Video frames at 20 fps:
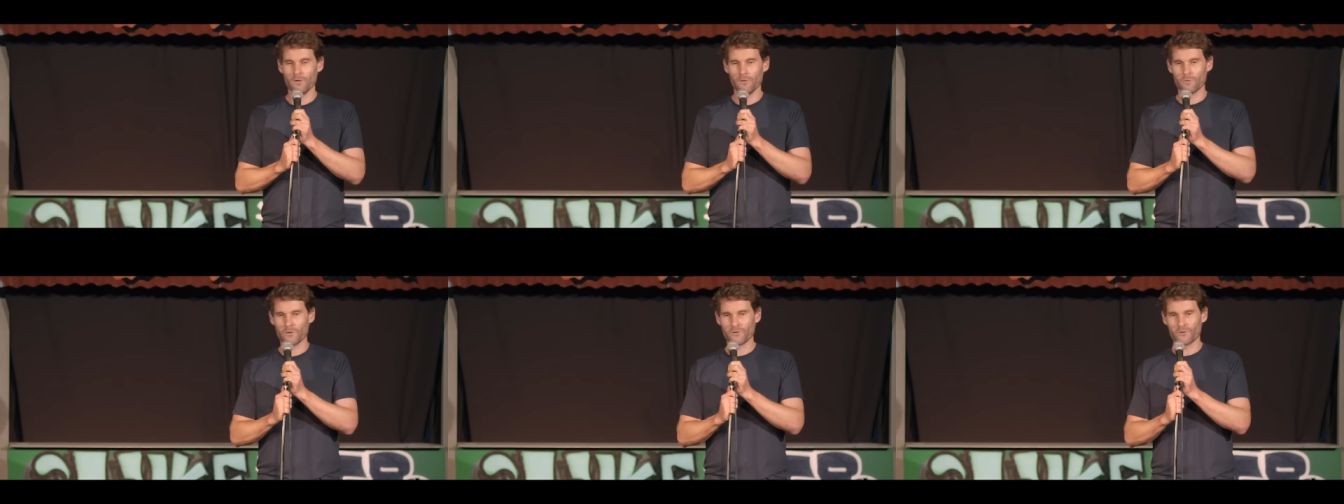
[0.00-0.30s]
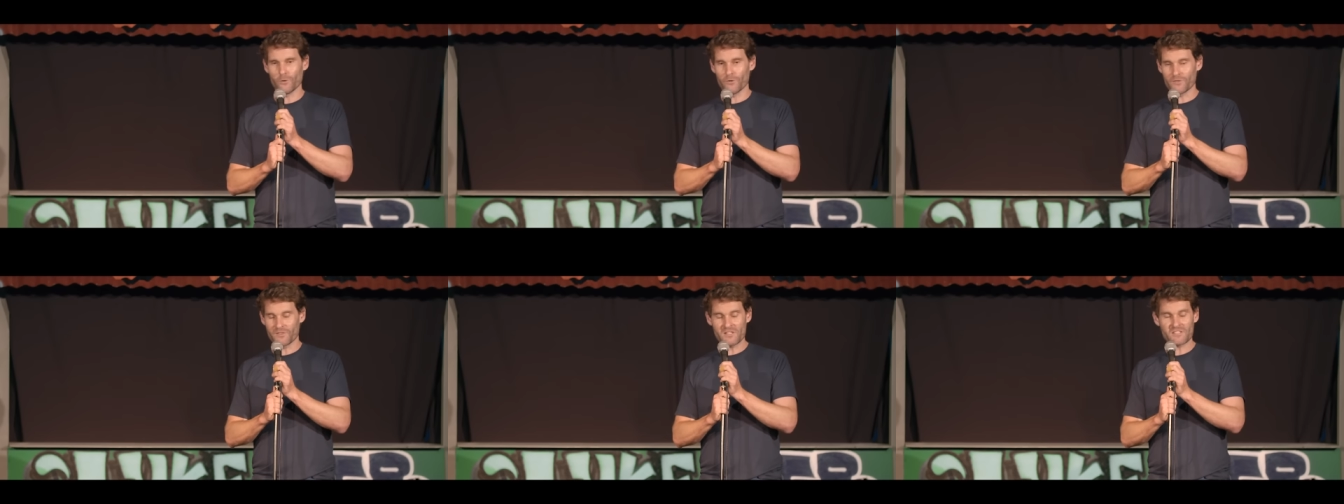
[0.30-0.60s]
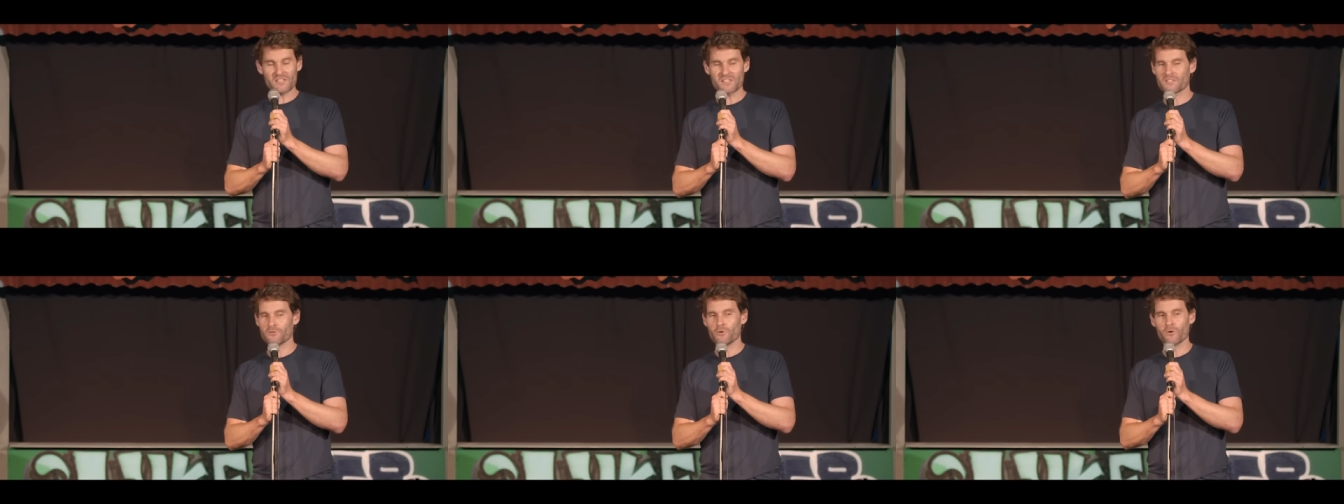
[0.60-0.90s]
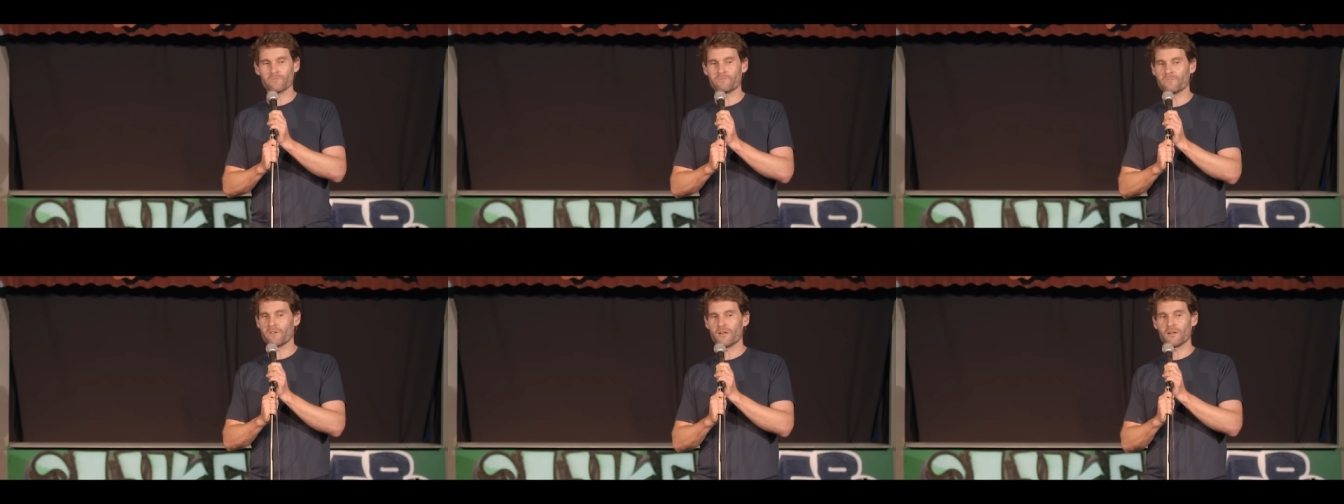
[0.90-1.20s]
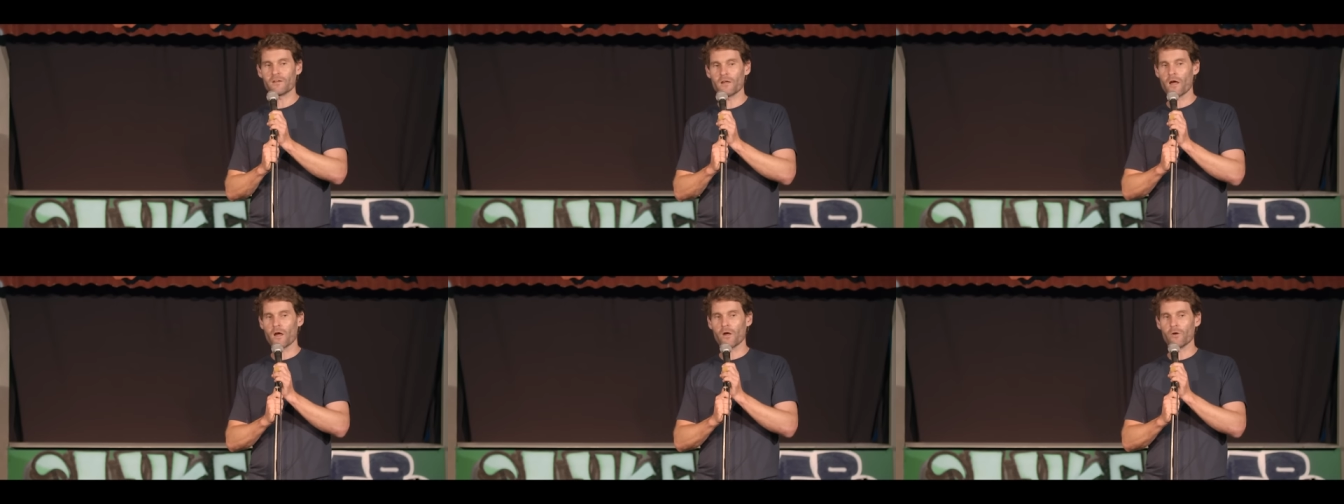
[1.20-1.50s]
But I thought, this is not a
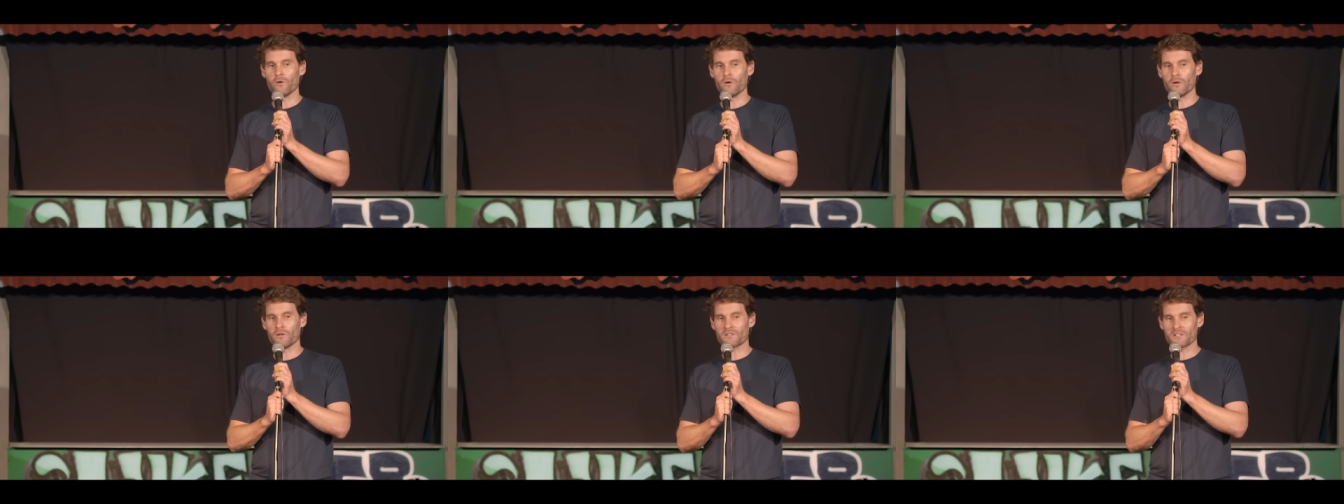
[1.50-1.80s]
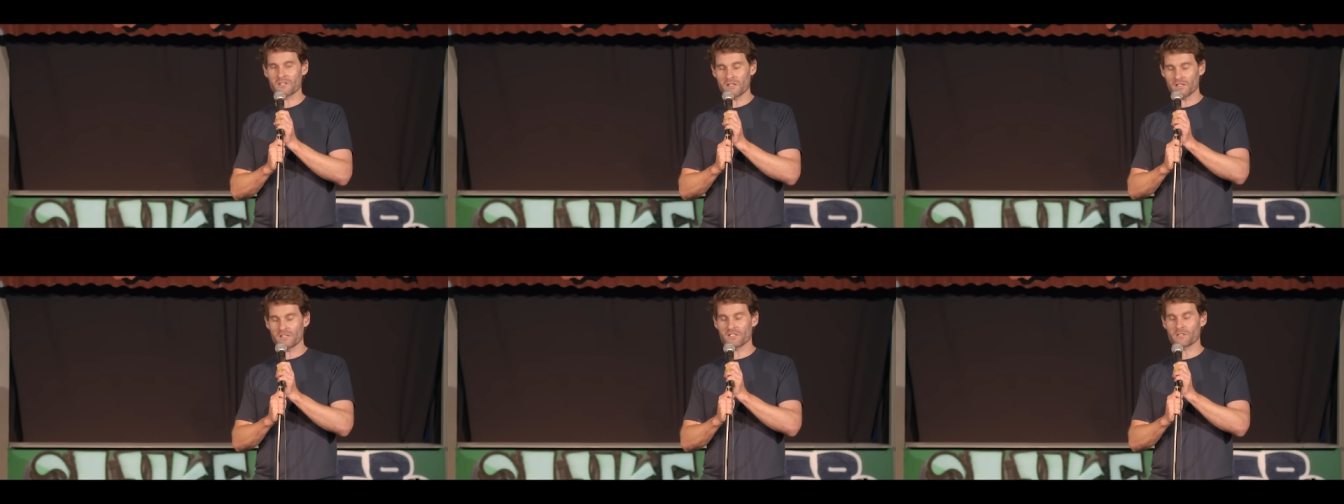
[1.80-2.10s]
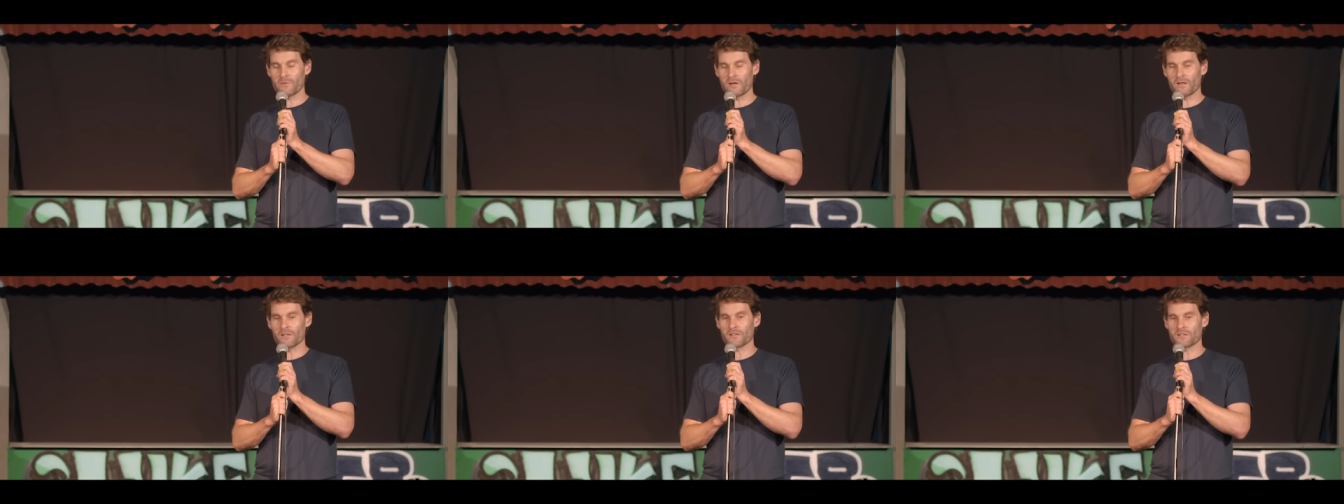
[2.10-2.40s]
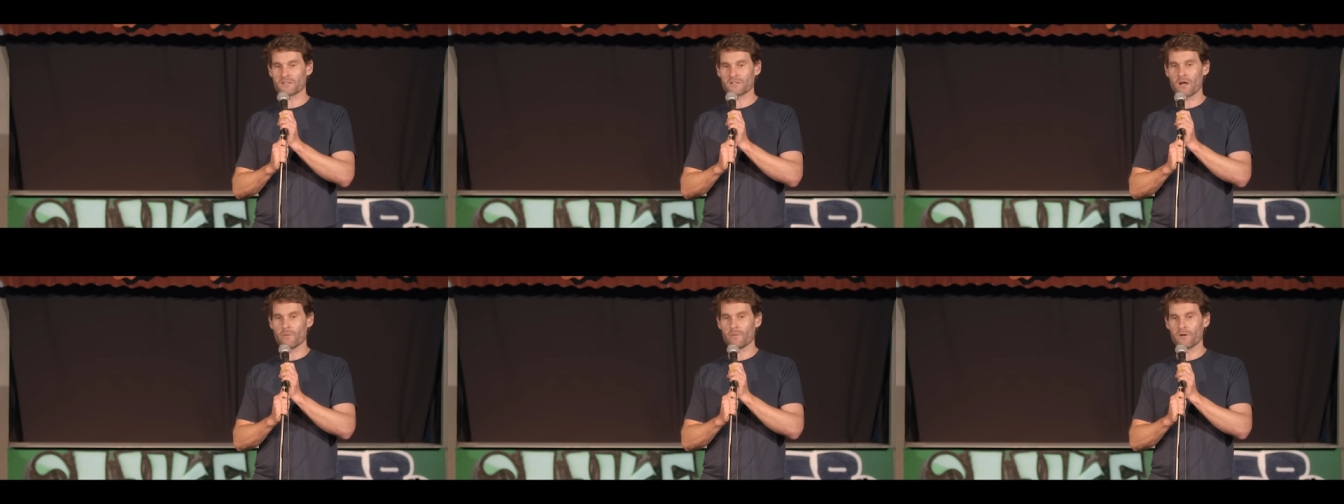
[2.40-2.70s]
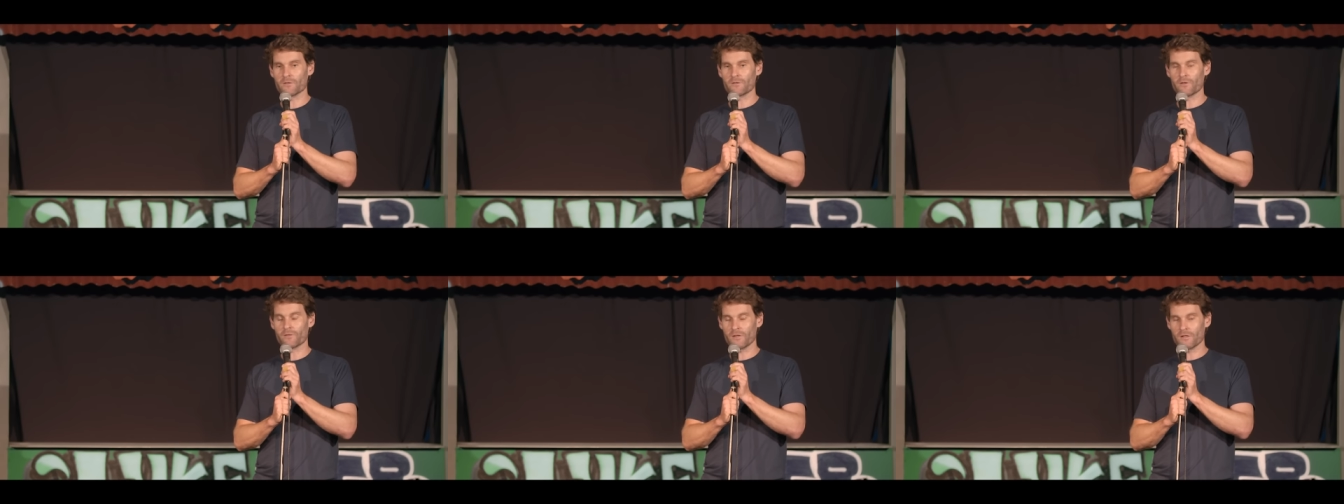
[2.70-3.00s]
fair go. It sickens me to the
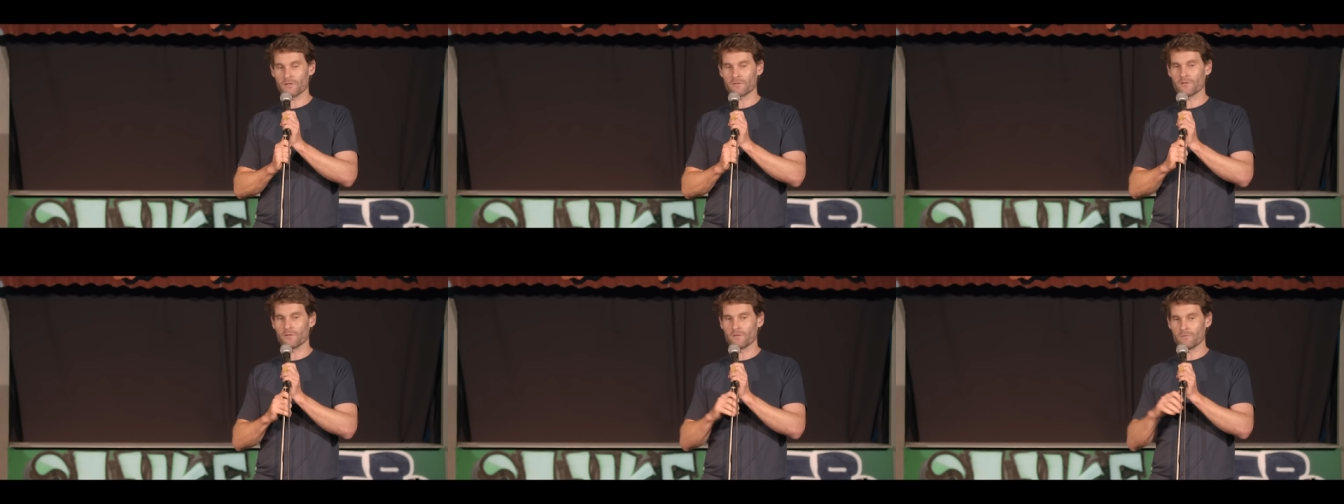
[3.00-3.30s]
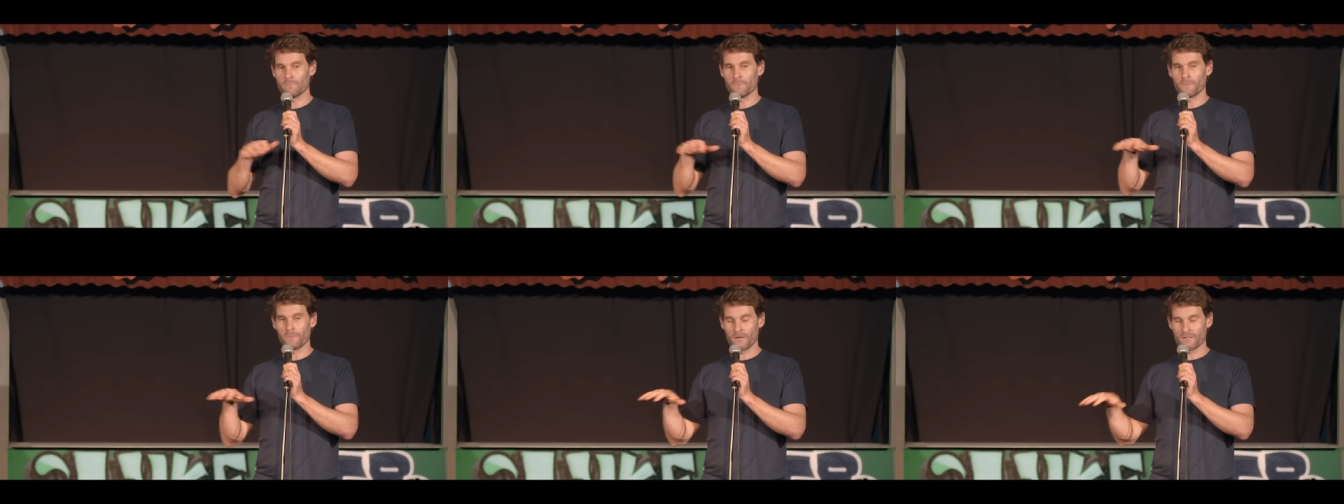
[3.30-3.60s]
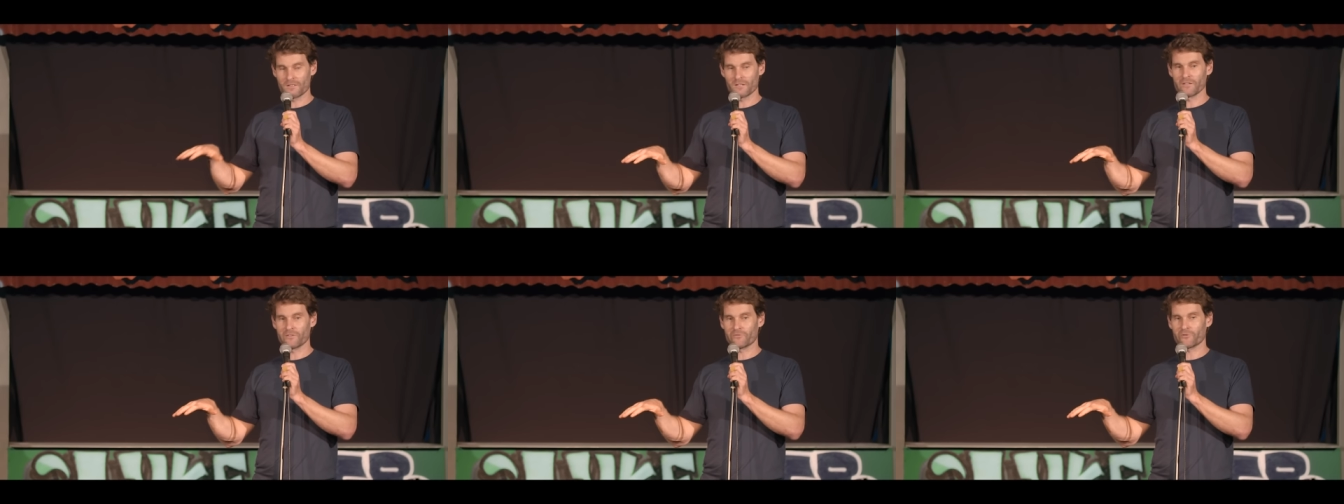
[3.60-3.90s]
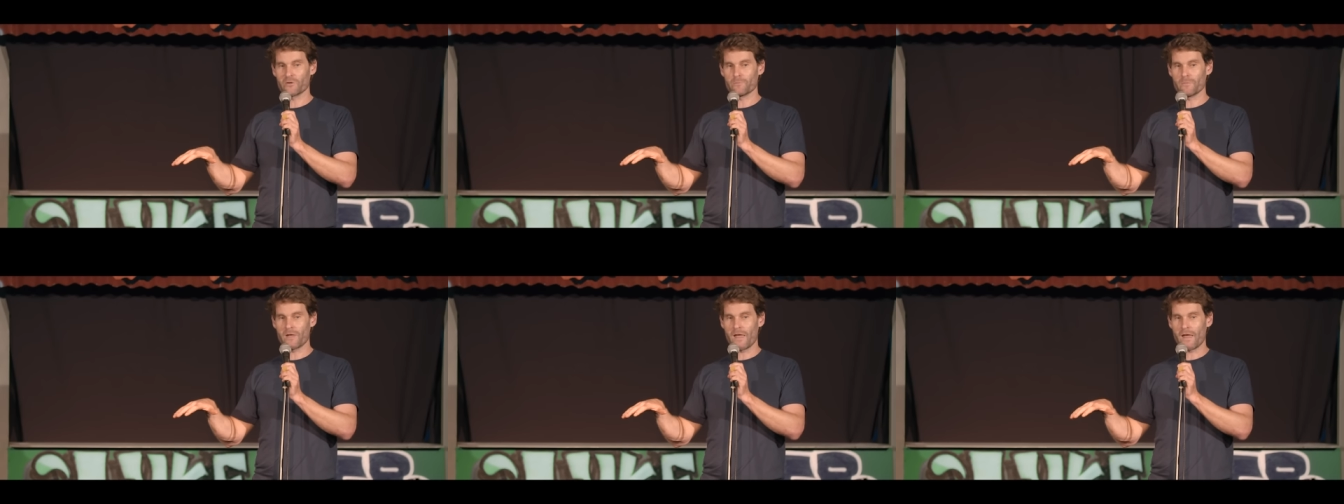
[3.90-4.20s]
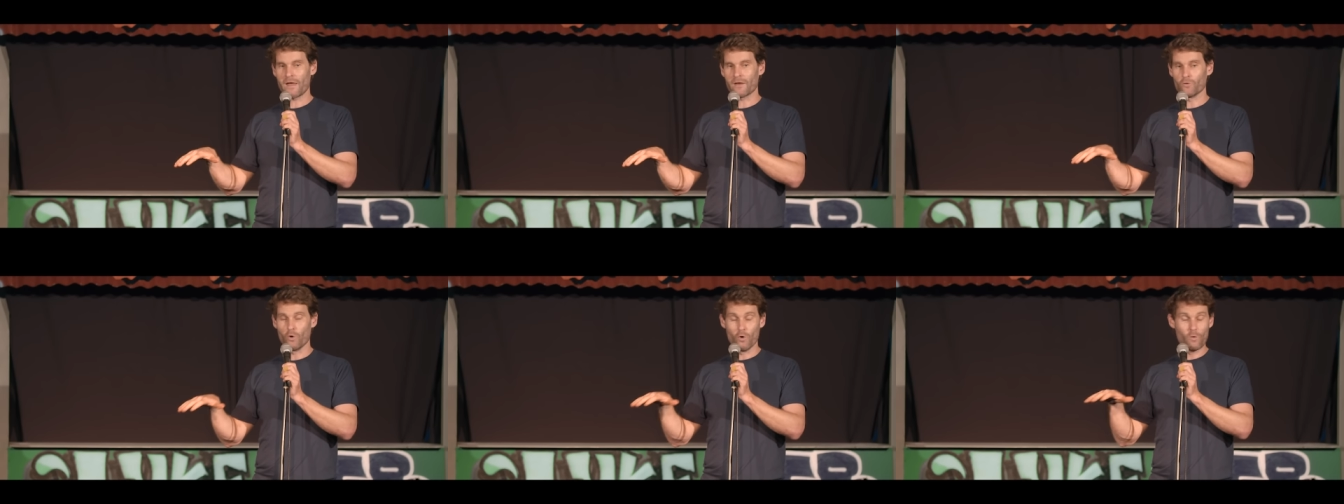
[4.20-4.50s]
stomach to think that a delivery man,